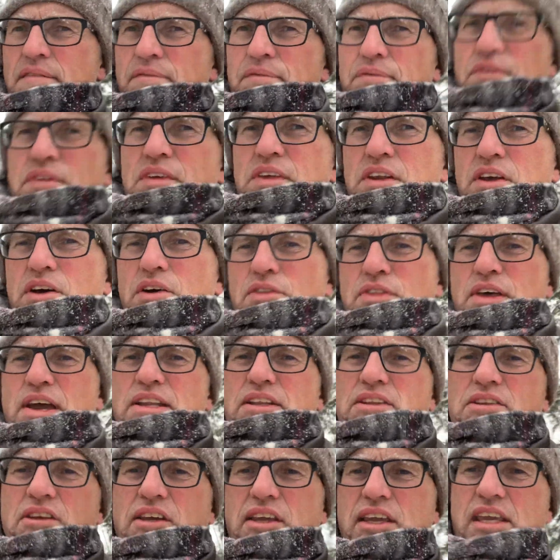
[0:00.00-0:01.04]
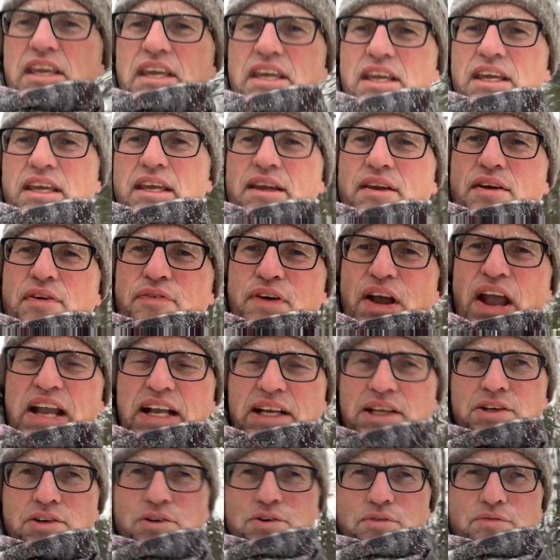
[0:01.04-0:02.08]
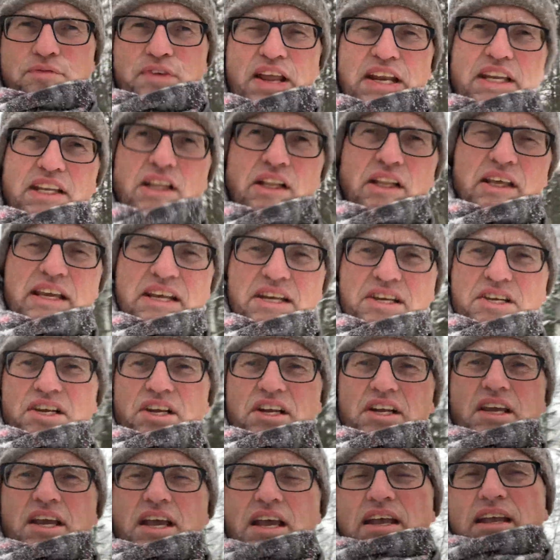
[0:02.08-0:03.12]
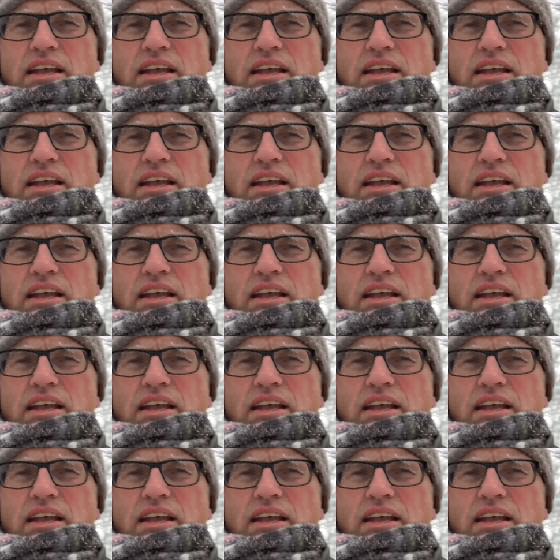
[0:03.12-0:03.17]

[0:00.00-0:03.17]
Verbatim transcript: you know, that's the key factor, ventilation.